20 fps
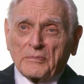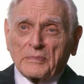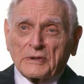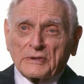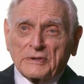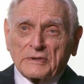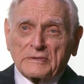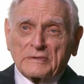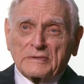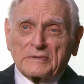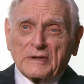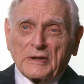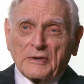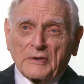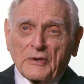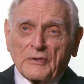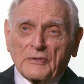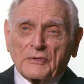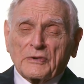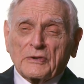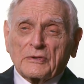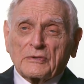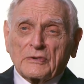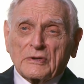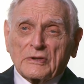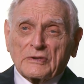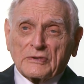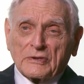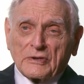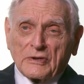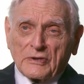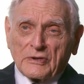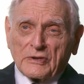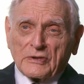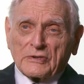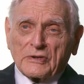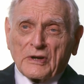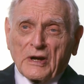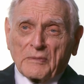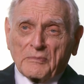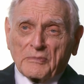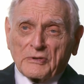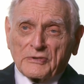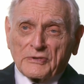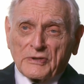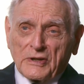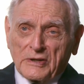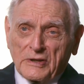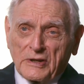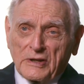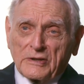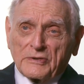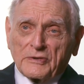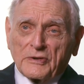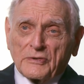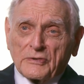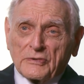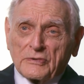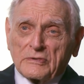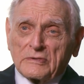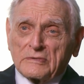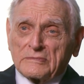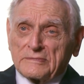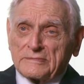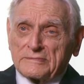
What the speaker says: but they don't do as good a job as they need to do.